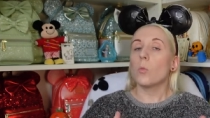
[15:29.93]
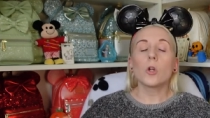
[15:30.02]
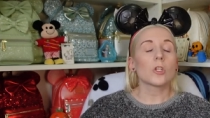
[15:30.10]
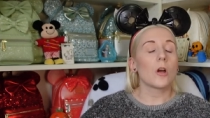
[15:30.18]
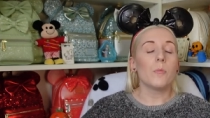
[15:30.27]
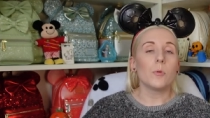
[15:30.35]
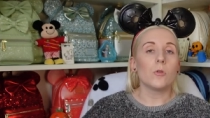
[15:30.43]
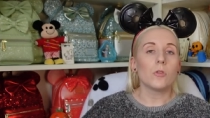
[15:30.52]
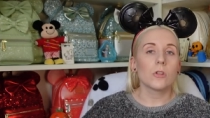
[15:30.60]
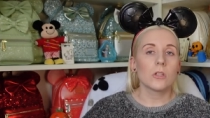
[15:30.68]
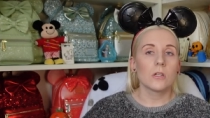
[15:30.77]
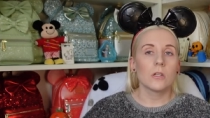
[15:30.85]
what I
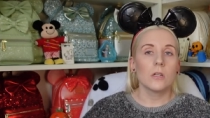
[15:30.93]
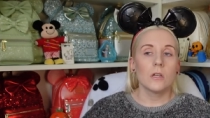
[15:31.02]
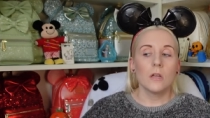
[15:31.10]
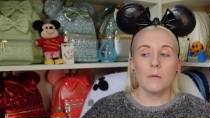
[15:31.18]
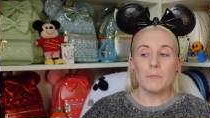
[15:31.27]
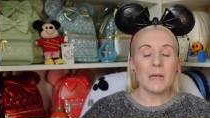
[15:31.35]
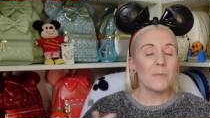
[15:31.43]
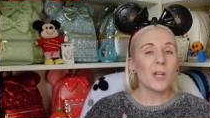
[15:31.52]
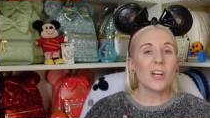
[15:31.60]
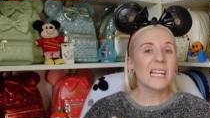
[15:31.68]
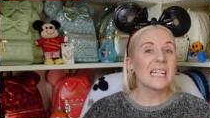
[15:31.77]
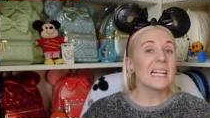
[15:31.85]
bought. Maybe
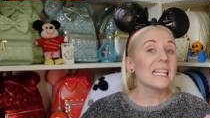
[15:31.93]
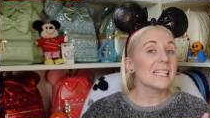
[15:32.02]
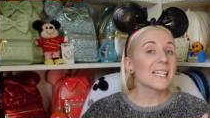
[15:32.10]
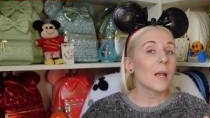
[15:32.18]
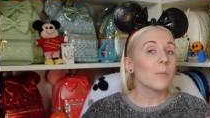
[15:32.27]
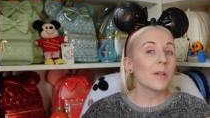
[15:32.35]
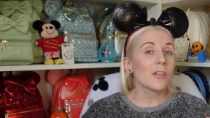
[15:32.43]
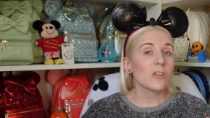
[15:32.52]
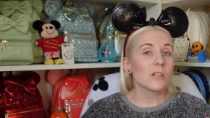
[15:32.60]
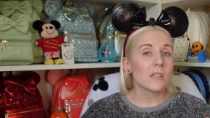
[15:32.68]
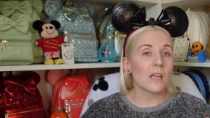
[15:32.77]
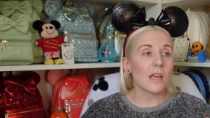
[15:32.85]
I can at least take
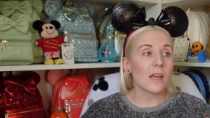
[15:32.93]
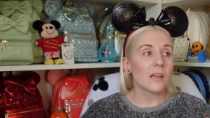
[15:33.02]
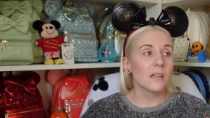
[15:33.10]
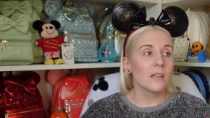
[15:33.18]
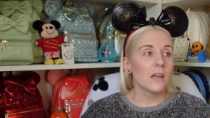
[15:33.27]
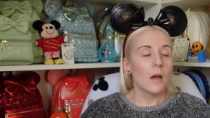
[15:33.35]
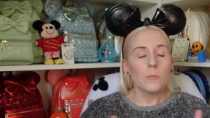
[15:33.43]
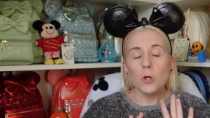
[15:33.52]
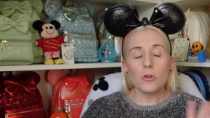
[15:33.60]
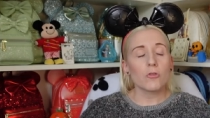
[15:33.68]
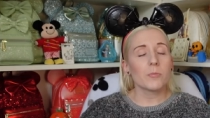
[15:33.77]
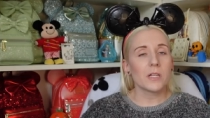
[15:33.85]
pictures there.
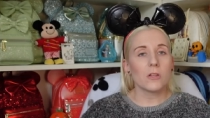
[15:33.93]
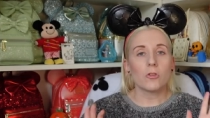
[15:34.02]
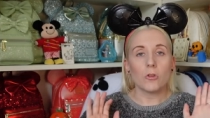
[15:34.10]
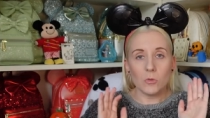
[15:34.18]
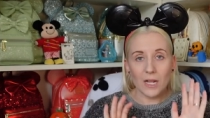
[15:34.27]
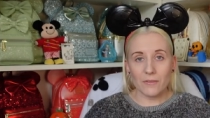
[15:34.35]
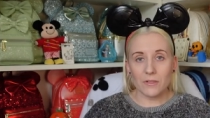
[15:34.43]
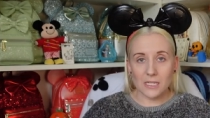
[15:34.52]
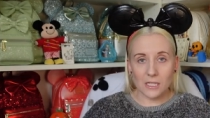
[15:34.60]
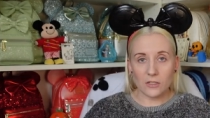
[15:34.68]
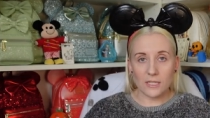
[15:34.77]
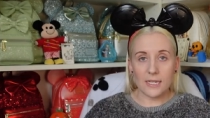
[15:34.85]
I'm not 100% sure. We'll have to
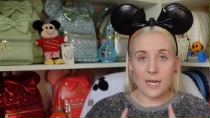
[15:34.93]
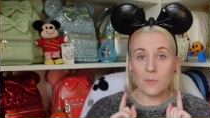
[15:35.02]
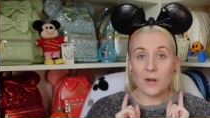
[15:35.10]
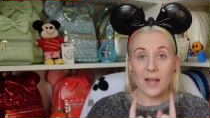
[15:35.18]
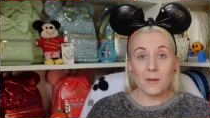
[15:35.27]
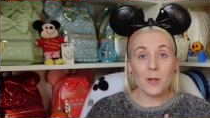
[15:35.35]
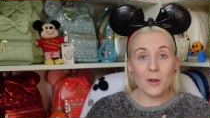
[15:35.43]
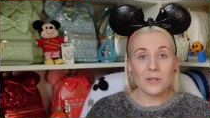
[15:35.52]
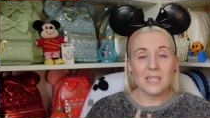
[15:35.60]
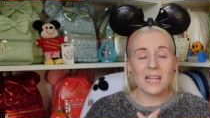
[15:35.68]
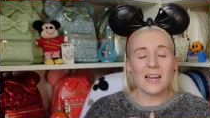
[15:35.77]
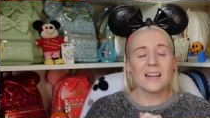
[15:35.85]
see on the day, but I am going
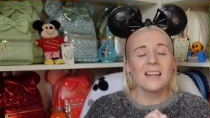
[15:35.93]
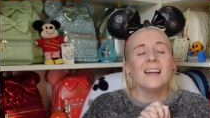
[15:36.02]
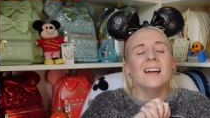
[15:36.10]
to that.